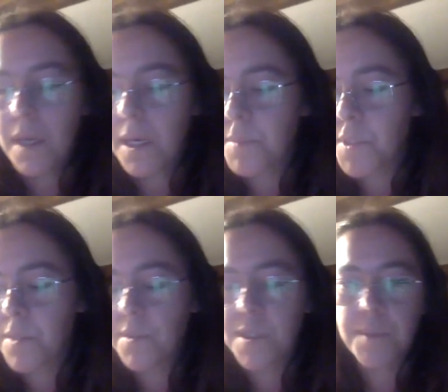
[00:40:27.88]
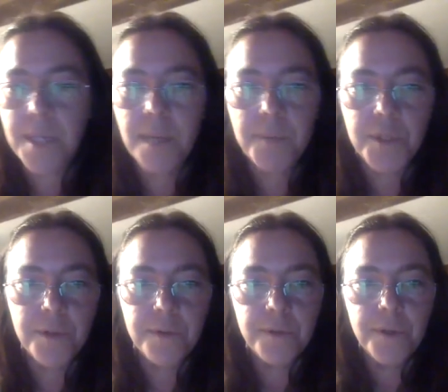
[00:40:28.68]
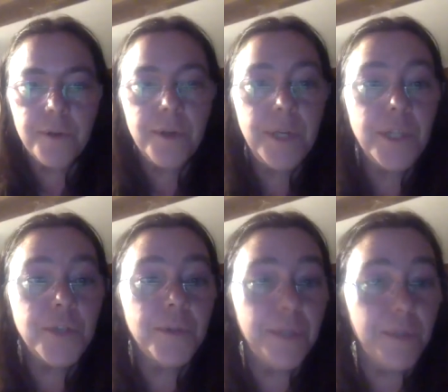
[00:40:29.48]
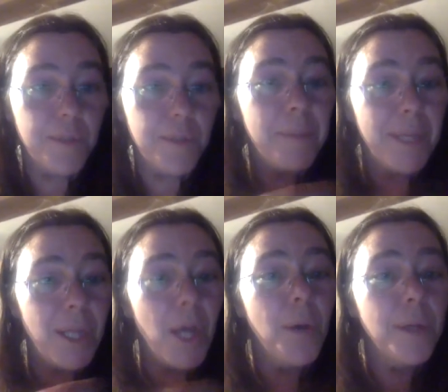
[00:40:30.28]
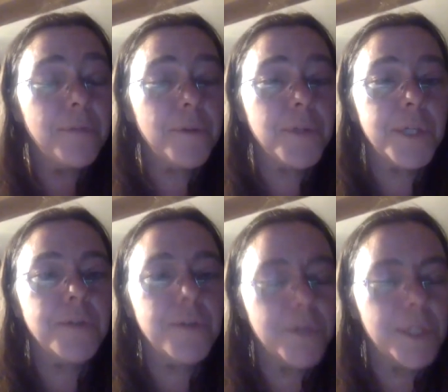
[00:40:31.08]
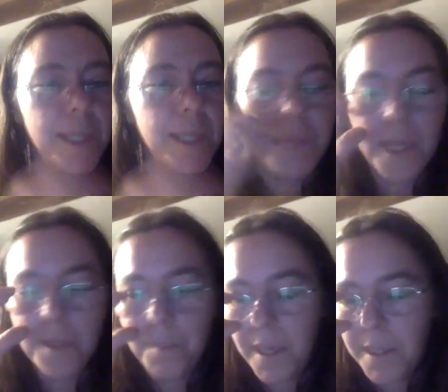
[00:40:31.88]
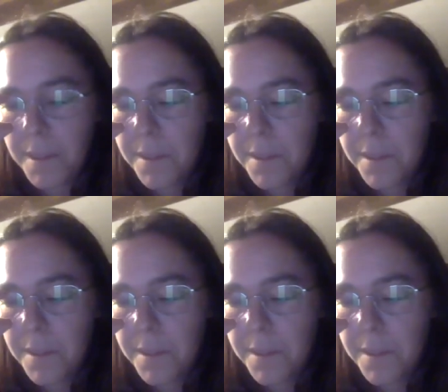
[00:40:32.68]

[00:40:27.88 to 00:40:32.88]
So sometimes your initial yields might be low in the first year, so just keep that in mind.